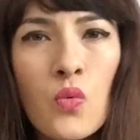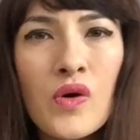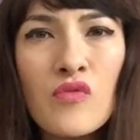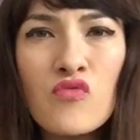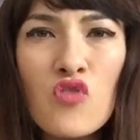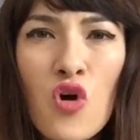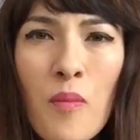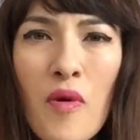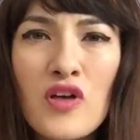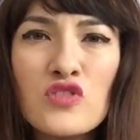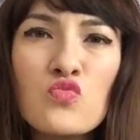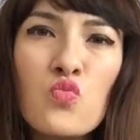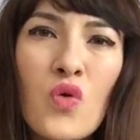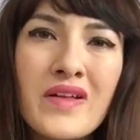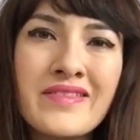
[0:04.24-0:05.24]
will
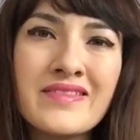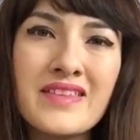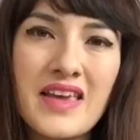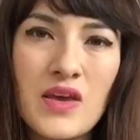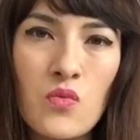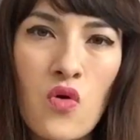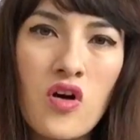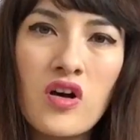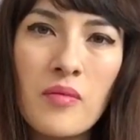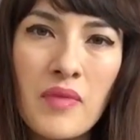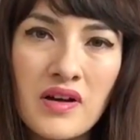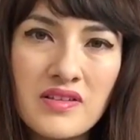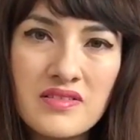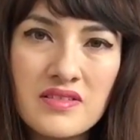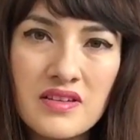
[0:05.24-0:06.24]
robots one day walk
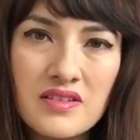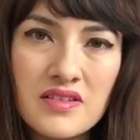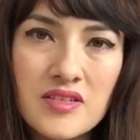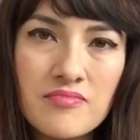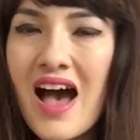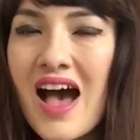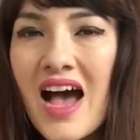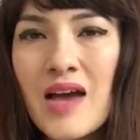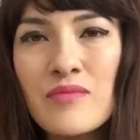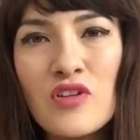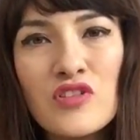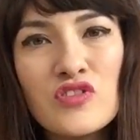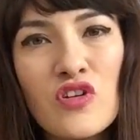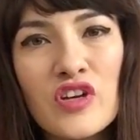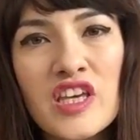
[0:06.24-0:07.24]
amongst us? I'm
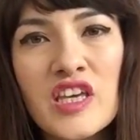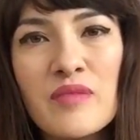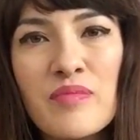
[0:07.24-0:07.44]
not talking